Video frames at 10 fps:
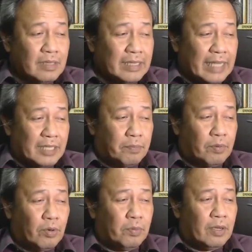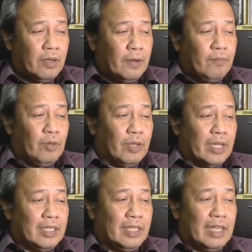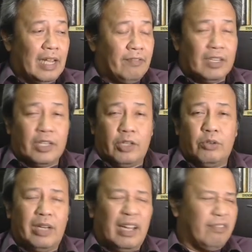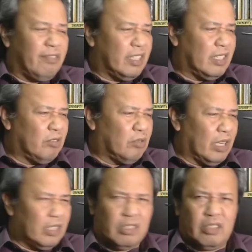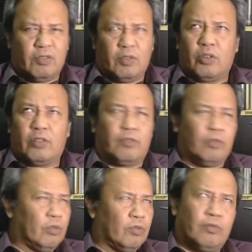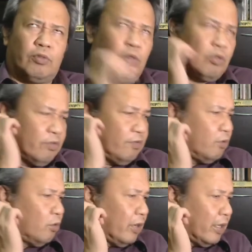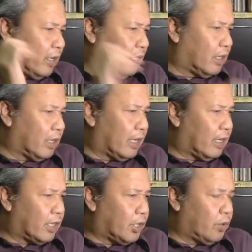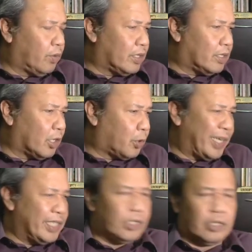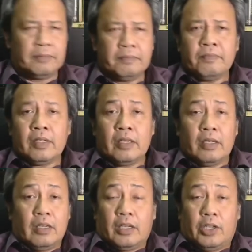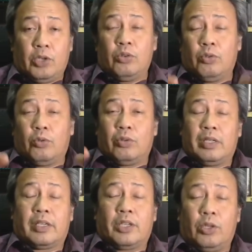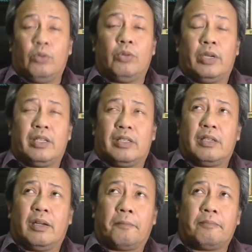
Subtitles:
That's the probe. You can see the F and Q. F is the what? Fluorophore, I think, and then Q is the quencher. The Q is,